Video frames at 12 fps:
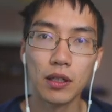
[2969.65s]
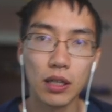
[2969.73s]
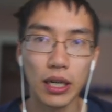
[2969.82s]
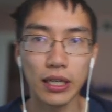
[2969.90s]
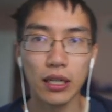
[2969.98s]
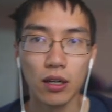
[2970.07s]

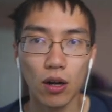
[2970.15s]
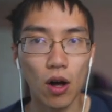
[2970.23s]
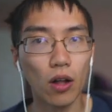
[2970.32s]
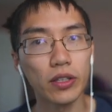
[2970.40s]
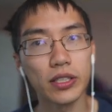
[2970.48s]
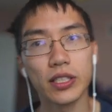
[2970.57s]
Like
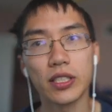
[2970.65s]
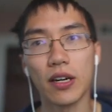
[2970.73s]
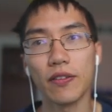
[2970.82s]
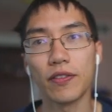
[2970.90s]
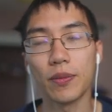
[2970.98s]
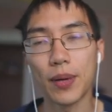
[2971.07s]
all this
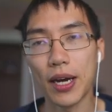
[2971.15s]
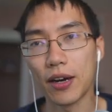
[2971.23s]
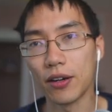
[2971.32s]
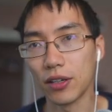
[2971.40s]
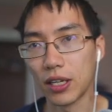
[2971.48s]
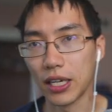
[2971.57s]
stuff
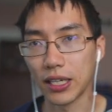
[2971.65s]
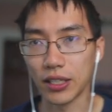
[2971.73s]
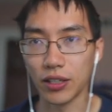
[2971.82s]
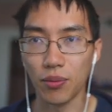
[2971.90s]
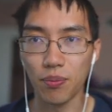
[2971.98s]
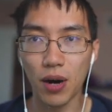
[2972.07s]
about like,
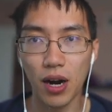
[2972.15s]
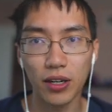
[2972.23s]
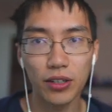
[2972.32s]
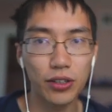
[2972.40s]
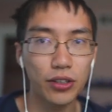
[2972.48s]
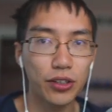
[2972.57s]

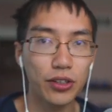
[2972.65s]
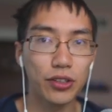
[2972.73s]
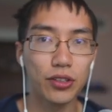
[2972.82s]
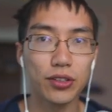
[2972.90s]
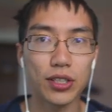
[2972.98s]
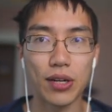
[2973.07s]

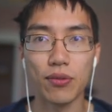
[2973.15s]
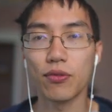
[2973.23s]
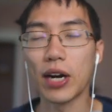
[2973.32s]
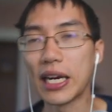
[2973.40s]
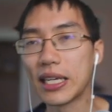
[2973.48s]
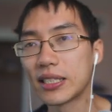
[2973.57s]
monitors and
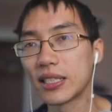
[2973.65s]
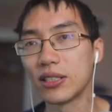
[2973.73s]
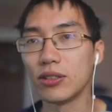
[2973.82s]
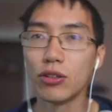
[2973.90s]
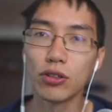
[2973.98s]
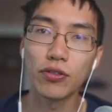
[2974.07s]
waits
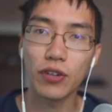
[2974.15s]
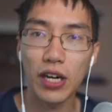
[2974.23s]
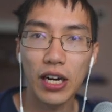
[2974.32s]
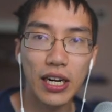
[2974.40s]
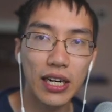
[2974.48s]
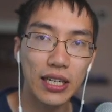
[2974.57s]
and
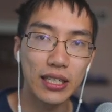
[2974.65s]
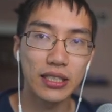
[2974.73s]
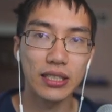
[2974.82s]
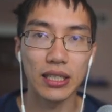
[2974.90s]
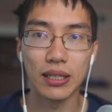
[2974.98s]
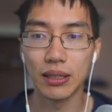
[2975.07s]

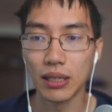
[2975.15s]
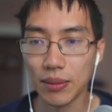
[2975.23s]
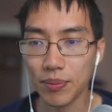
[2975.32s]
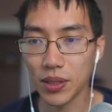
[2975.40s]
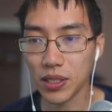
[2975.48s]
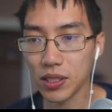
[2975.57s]
notifies and
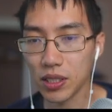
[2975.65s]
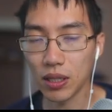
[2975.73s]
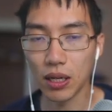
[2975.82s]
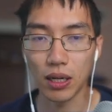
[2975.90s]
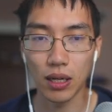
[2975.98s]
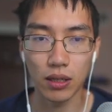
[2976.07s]
message,
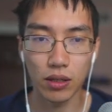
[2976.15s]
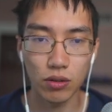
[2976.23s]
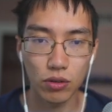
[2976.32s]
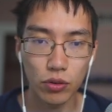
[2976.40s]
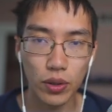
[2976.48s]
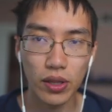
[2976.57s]

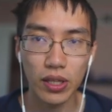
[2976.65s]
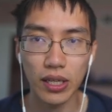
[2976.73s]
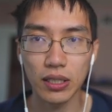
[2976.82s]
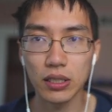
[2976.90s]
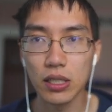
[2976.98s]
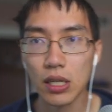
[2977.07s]
doing
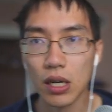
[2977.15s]
things.